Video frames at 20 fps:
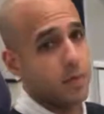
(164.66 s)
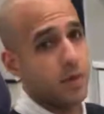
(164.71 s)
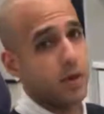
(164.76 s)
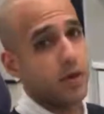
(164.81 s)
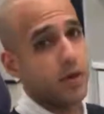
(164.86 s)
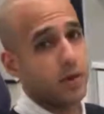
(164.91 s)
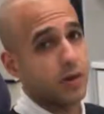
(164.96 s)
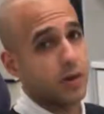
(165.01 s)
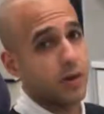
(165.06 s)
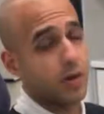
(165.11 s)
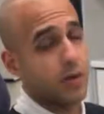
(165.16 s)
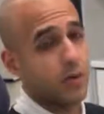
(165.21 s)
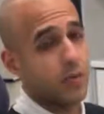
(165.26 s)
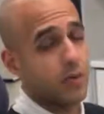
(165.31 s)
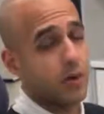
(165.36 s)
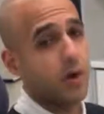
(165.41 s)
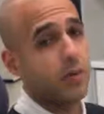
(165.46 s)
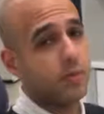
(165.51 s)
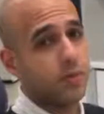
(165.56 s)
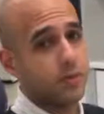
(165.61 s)
bigger
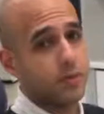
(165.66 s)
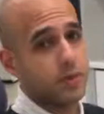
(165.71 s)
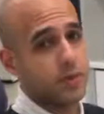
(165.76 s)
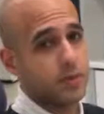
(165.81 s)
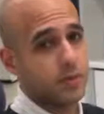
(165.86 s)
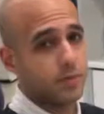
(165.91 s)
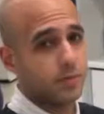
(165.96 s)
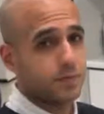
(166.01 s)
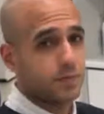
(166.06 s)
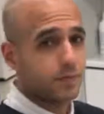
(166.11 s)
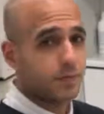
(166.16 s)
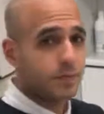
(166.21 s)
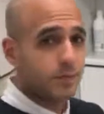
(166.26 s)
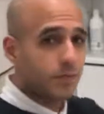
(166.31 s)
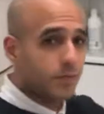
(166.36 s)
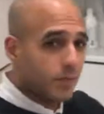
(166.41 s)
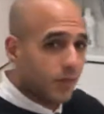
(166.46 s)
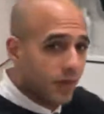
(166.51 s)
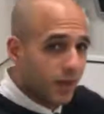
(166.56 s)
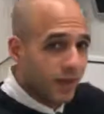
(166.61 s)
problems.
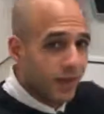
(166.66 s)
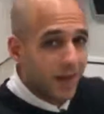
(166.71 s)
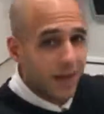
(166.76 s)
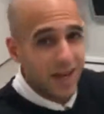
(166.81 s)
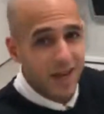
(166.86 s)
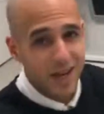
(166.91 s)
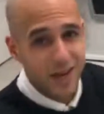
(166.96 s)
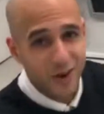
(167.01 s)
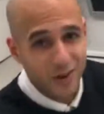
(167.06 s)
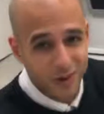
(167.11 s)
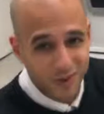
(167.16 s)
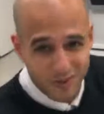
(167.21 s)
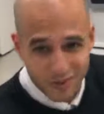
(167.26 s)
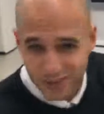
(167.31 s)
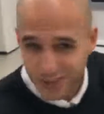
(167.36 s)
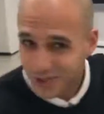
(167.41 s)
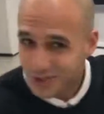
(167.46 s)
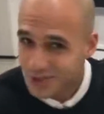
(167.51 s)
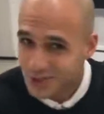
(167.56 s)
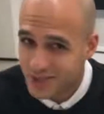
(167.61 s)
Now, a
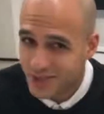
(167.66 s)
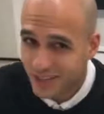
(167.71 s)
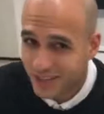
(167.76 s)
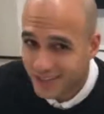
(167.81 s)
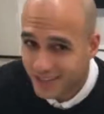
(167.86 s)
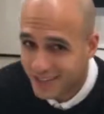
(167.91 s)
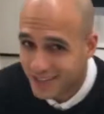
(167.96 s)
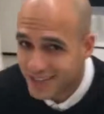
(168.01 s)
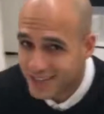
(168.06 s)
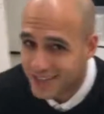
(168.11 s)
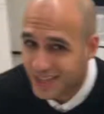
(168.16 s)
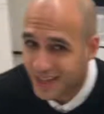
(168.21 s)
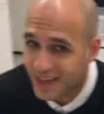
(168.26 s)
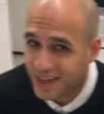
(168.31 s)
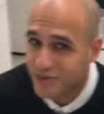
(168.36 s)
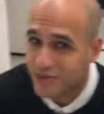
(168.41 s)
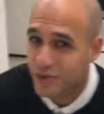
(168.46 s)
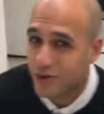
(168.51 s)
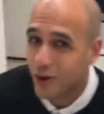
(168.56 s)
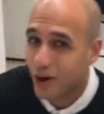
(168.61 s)
very interesting thing is that
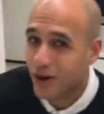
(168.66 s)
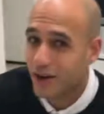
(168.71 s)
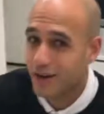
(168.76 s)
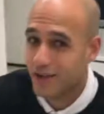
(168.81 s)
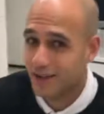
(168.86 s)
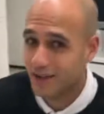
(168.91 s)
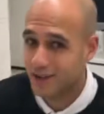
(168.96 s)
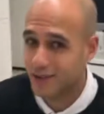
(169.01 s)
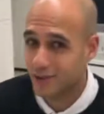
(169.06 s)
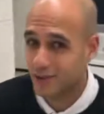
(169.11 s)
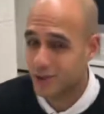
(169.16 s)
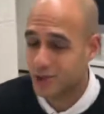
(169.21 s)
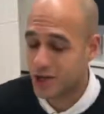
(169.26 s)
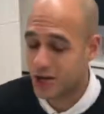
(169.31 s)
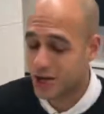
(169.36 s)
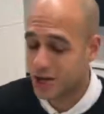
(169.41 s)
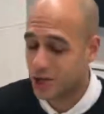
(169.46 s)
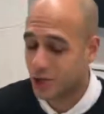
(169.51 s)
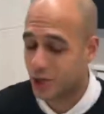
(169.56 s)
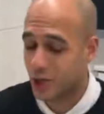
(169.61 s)
if you are in a dental
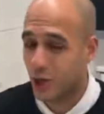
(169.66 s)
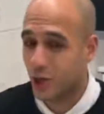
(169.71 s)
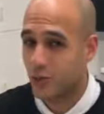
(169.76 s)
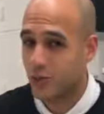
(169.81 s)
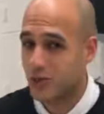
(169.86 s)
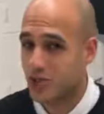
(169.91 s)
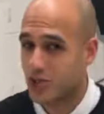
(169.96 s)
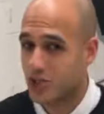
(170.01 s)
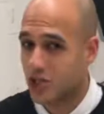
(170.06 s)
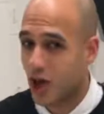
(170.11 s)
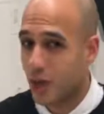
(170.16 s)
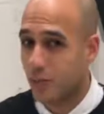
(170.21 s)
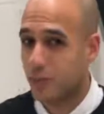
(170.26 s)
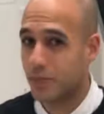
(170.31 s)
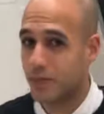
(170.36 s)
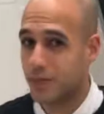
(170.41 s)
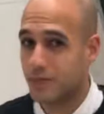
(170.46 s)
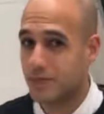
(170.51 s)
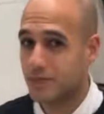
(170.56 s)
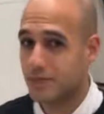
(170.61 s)
chair, you can always
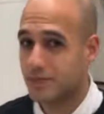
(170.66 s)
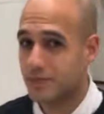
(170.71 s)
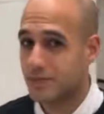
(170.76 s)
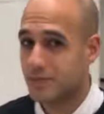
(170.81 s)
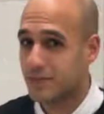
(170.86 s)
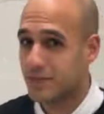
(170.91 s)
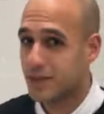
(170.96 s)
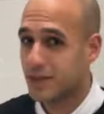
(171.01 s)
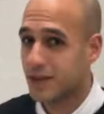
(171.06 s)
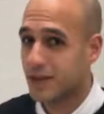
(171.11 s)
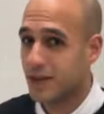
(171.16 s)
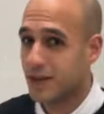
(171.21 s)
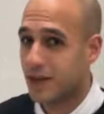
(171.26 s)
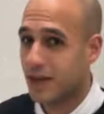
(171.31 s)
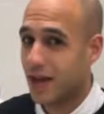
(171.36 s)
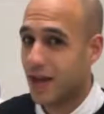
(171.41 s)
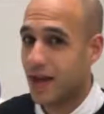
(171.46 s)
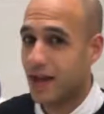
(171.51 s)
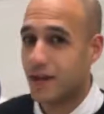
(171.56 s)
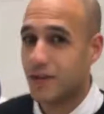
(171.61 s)
stop.
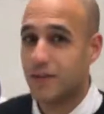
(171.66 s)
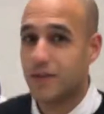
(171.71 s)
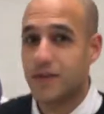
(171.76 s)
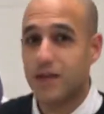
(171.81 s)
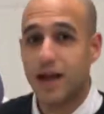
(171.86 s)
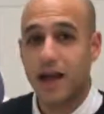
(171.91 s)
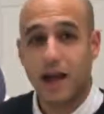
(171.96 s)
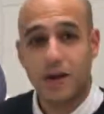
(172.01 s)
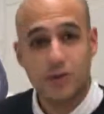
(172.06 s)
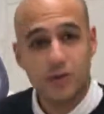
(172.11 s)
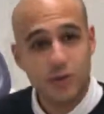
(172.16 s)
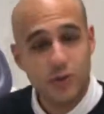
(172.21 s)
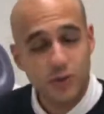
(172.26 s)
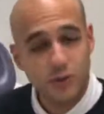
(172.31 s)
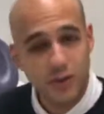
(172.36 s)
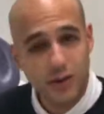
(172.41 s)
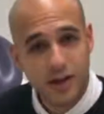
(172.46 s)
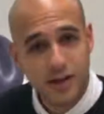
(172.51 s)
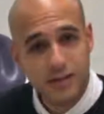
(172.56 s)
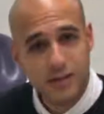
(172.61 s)
And how do you
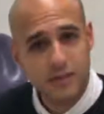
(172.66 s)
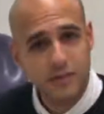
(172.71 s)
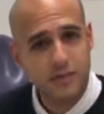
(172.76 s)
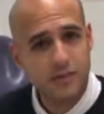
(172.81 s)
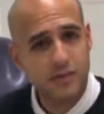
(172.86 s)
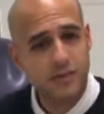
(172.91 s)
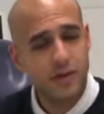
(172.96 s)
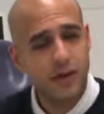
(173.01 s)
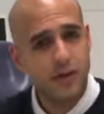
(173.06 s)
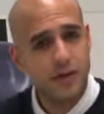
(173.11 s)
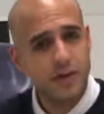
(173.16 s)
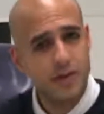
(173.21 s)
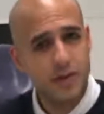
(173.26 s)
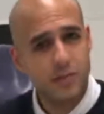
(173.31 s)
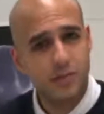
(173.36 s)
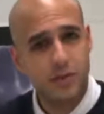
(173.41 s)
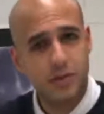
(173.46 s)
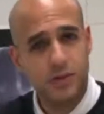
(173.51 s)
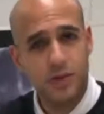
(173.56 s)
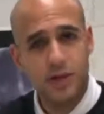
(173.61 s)
do that? Very
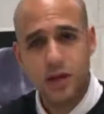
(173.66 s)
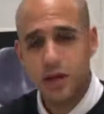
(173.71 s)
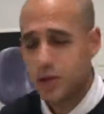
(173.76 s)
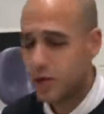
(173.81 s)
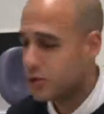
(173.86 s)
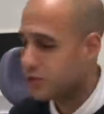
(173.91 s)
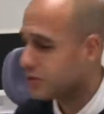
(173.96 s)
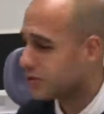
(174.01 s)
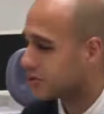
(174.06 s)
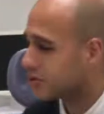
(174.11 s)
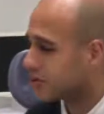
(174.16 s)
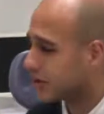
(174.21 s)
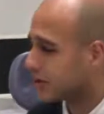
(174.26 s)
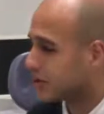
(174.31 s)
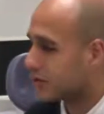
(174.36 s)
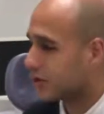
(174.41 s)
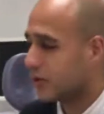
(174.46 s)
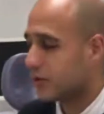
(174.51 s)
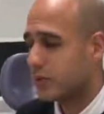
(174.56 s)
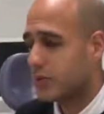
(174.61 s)
simple. You need to
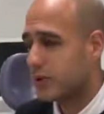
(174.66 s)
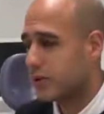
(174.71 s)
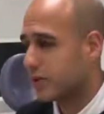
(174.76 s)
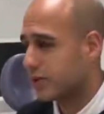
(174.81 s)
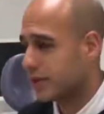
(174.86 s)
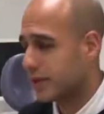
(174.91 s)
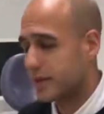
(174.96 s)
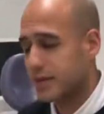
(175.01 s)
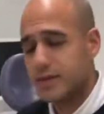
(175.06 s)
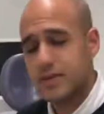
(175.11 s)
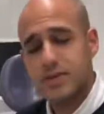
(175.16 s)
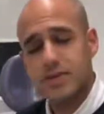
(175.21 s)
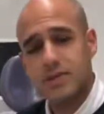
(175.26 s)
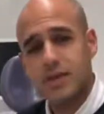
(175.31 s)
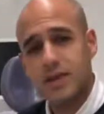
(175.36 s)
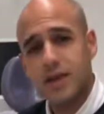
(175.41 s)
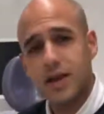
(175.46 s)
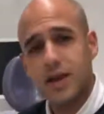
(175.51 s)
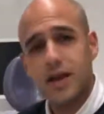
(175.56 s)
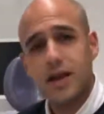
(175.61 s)
agree with your dentist